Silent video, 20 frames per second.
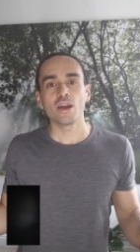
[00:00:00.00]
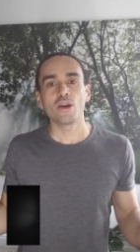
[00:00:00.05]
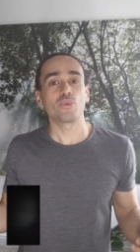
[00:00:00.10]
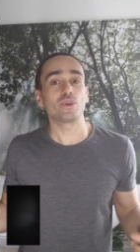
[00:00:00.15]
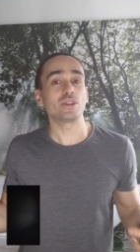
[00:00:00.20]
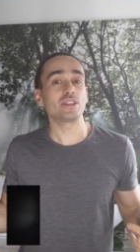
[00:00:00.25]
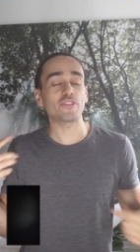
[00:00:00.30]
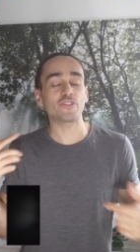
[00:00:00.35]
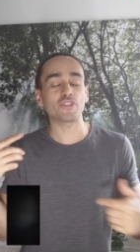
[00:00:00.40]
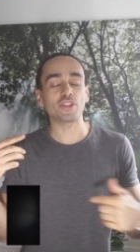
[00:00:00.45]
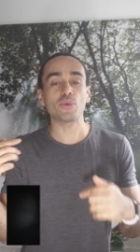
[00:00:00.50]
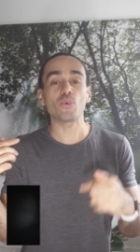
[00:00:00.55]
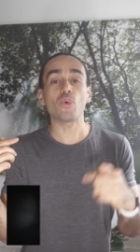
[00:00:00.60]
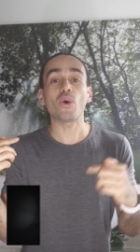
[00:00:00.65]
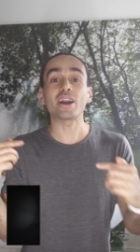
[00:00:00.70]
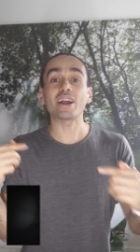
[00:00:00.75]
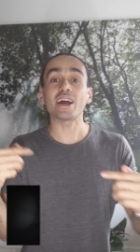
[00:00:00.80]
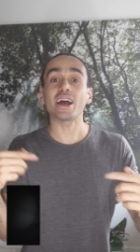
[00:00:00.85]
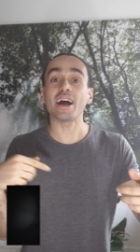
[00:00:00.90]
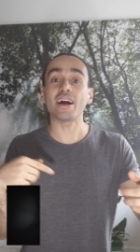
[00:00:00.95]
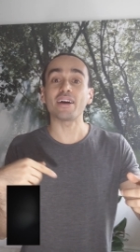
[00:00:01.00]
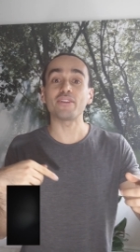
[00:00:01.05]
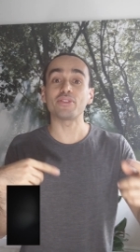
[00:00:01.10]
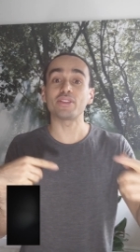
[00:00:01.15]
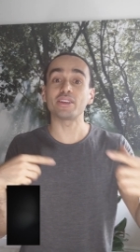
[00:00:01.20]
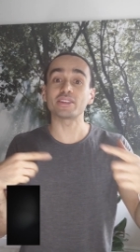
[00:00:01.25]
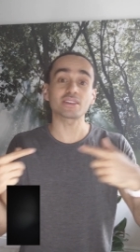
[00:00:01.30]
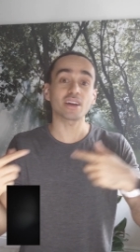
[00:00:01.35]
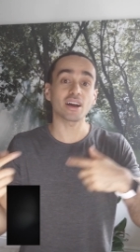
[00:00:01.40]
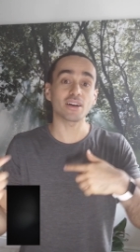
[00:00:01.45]
we definitely want to have
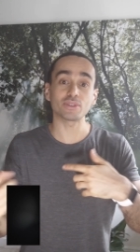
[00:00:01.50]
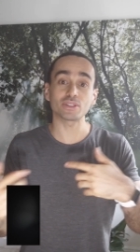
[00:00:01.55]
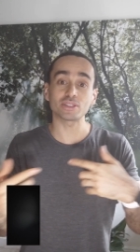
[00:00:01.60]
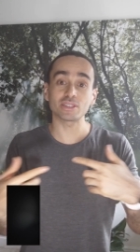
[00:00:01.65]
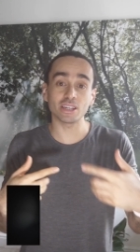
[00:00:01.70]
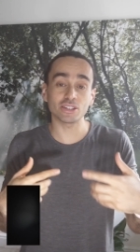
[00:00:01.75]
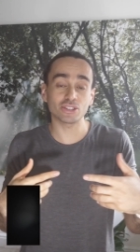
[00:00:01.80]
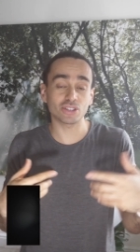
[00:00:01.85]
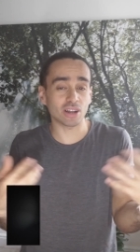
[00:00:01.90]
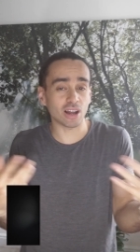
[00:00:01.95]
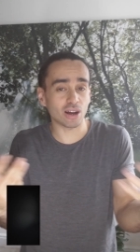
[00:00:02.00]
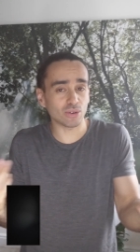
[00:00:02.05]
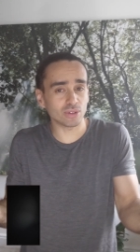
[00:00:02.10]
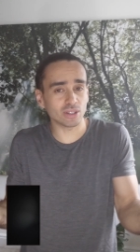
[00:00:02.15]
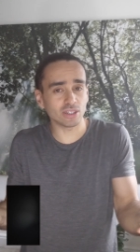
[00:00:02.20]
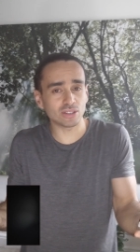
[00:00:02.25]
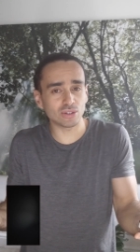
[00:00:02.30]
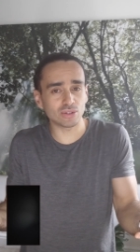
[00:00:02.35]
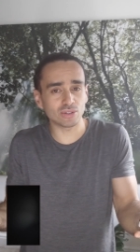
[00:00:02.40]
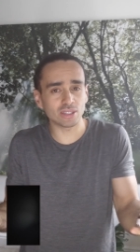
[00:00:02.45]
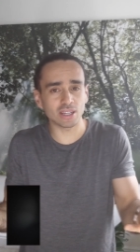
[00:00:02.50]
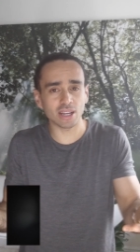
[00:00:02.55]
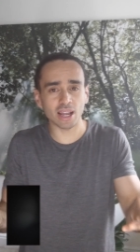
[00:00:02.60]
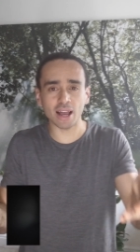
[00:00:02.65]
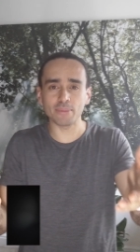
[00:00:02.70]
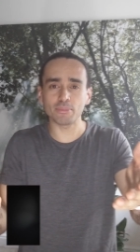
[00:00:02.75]
this conversation, not only Susie and I,